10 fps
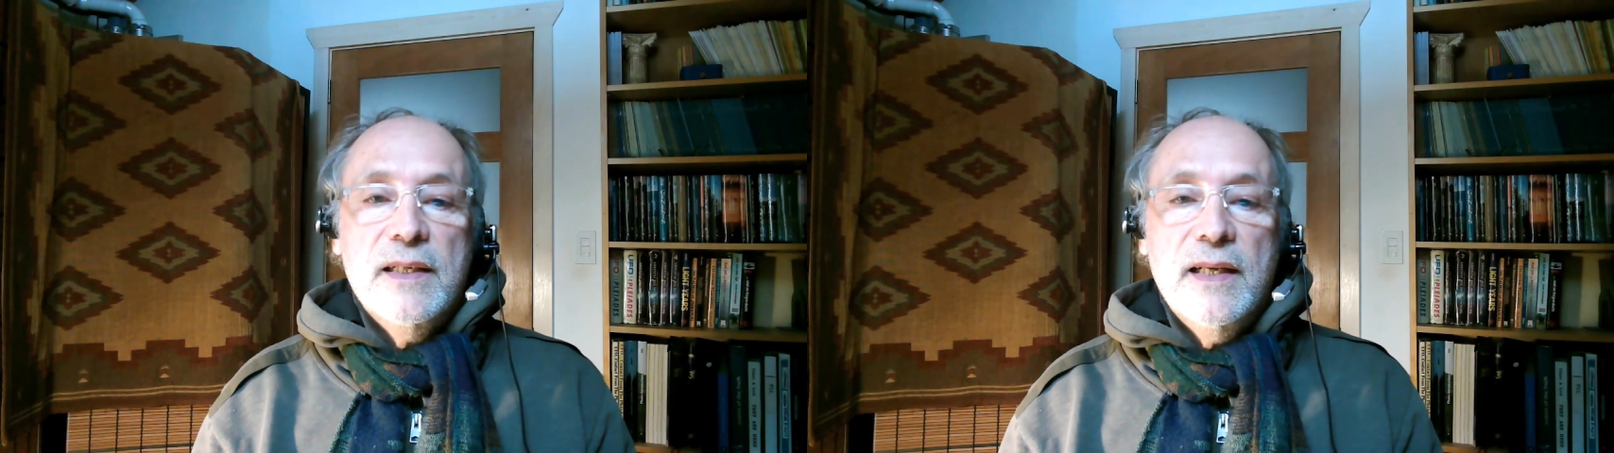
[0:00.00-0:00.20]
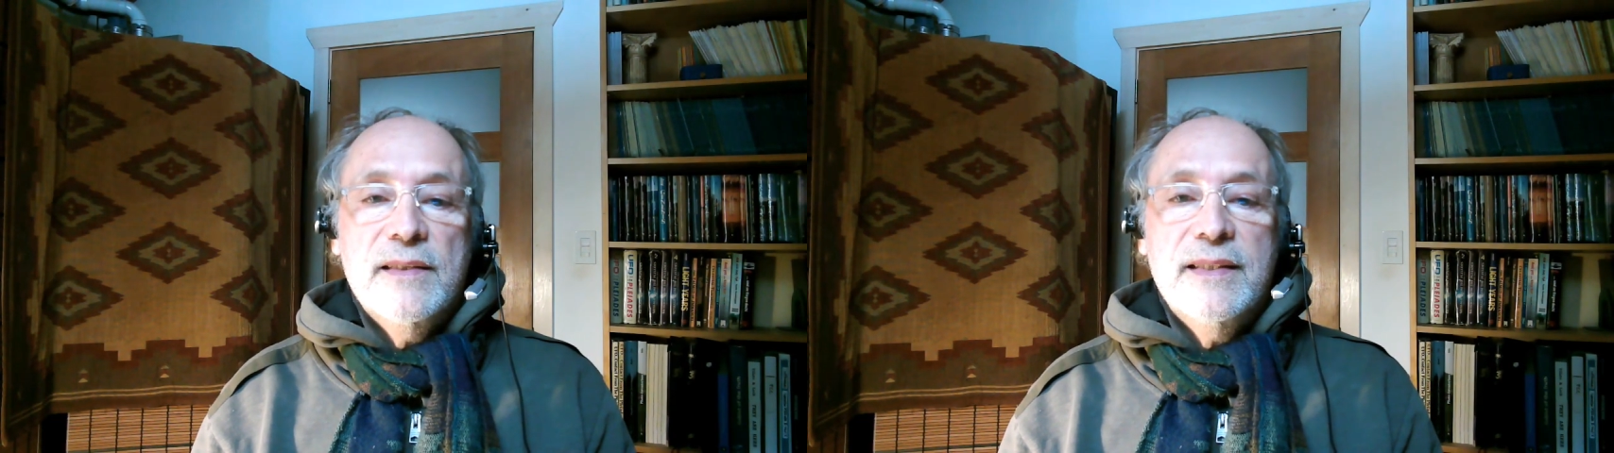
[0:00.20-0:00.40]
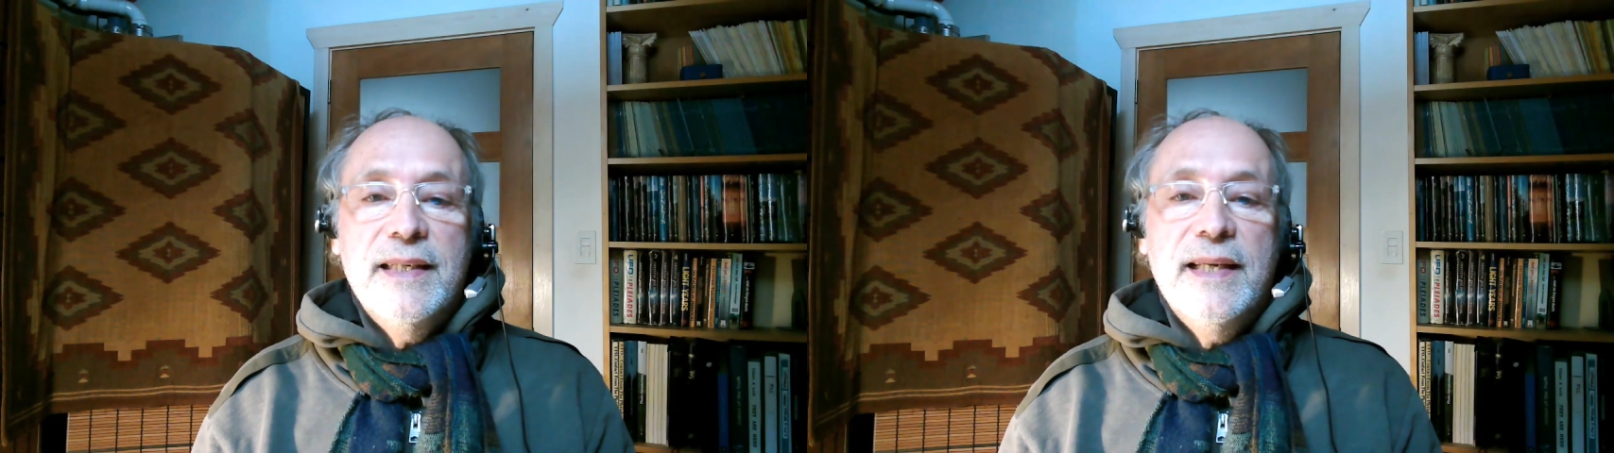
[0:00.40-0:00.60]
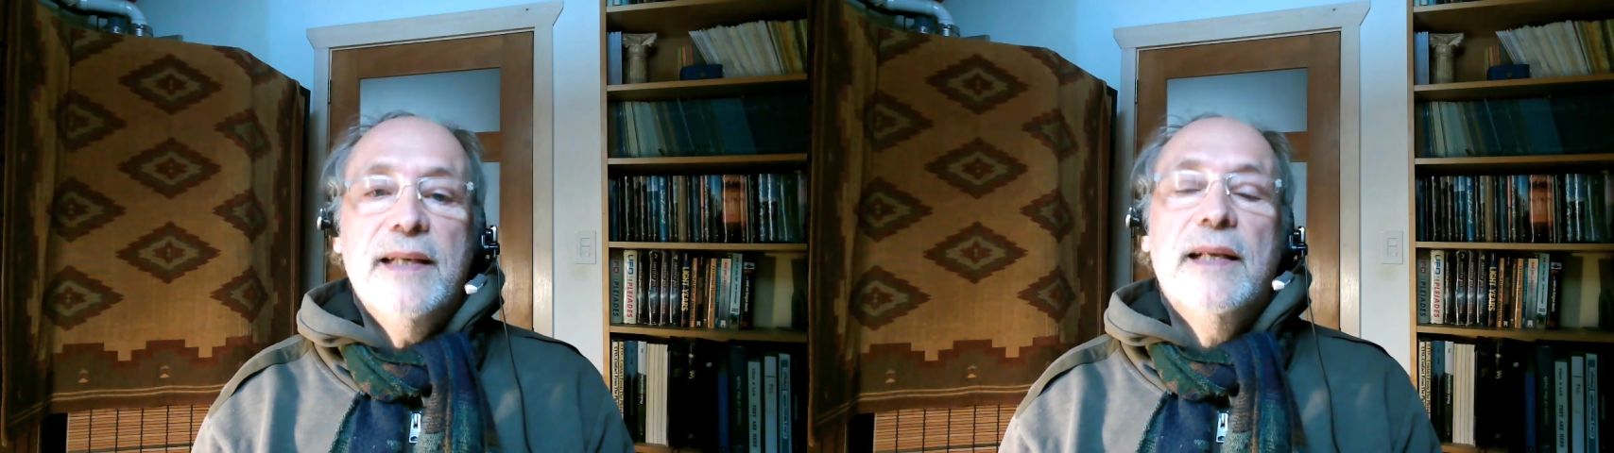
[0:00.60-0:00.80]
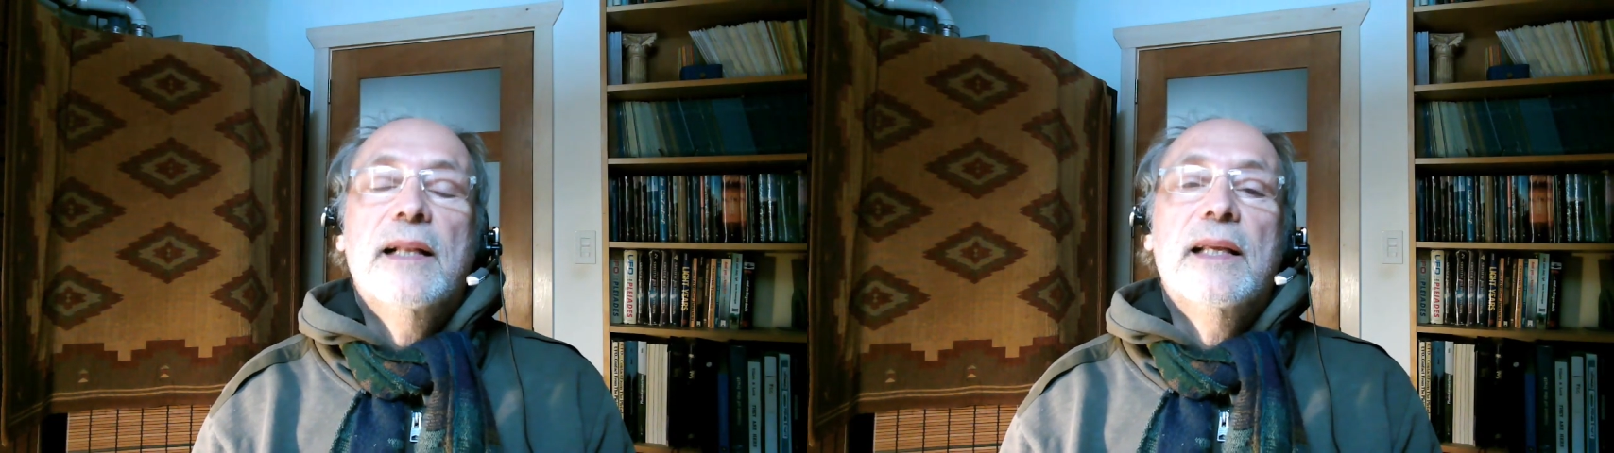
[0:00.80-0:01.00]
against the
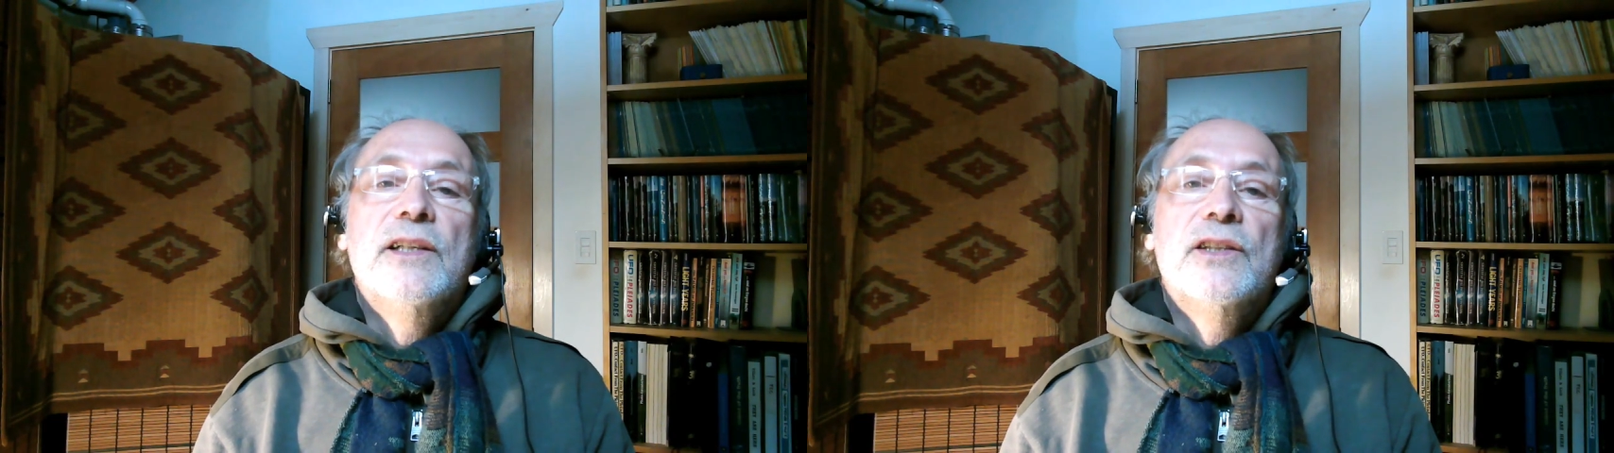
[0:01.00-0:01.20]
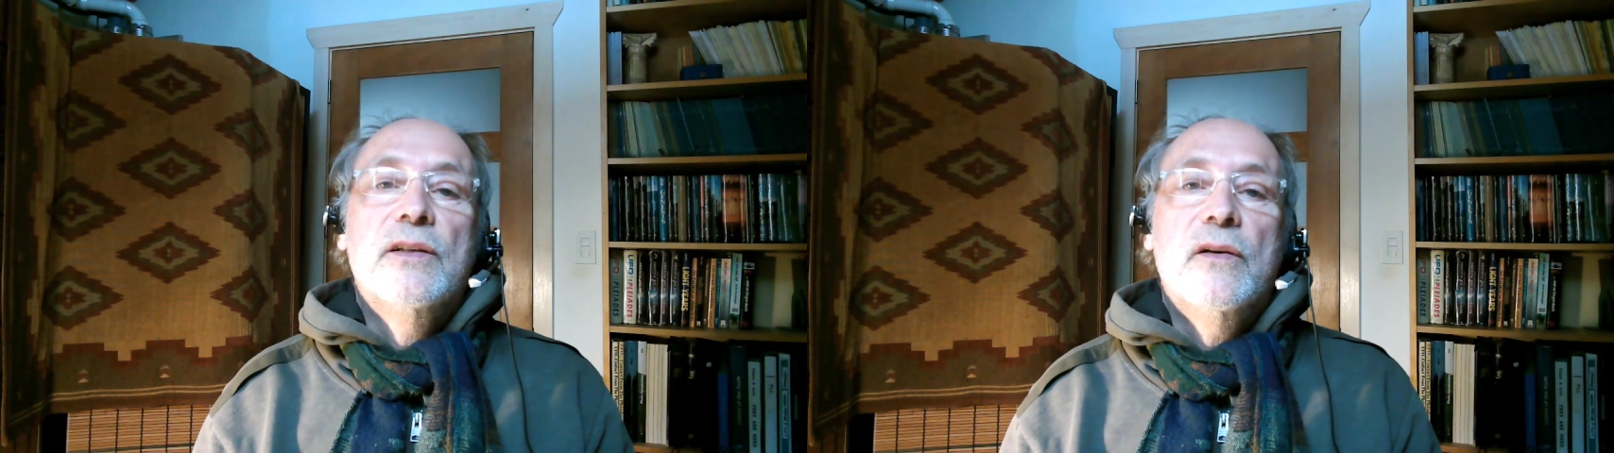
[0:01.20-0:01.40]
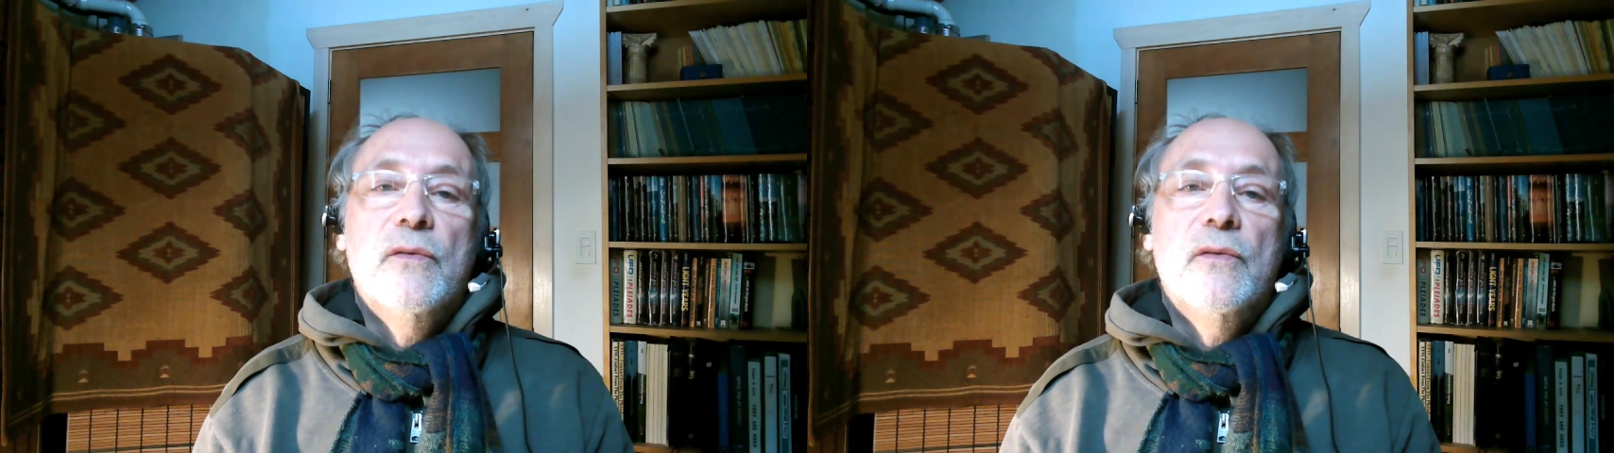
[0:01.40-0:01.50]
inhalation